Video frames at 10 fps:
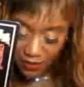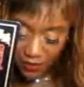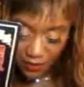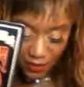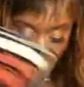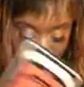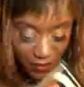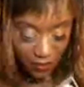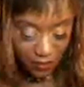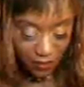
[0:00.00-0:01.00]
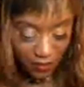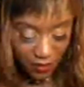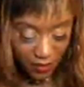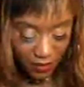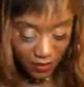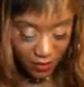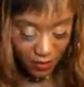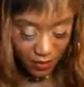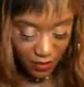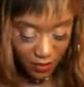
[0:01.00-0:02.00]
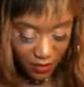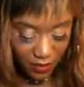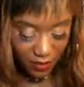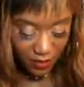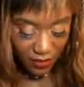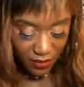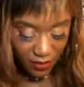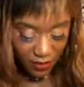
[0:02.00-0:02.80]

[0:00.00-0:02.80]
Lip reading: Nothing is said.